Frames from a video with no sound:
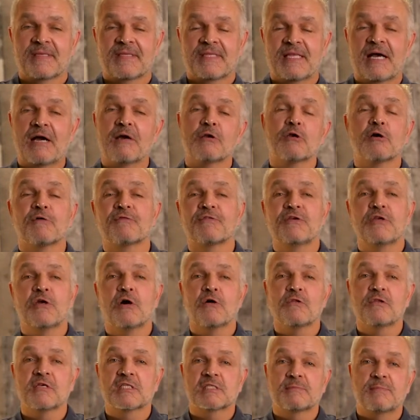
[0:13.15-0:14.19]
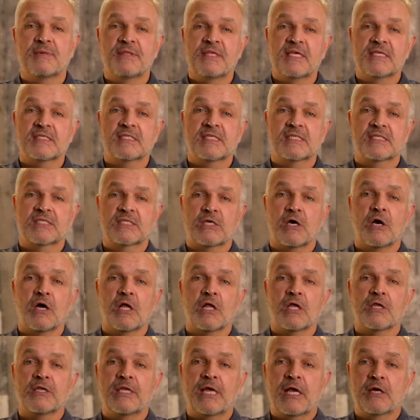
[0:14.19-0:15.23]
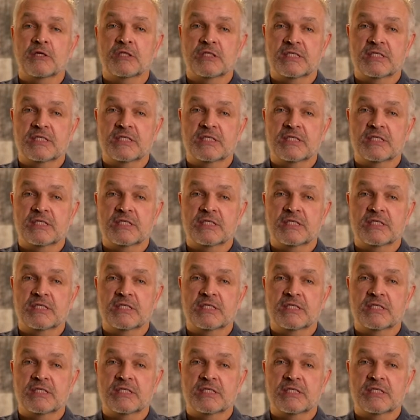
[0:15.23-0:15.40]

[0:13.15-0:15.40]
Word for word: Now, I don't know if you know this, but this is the holiday our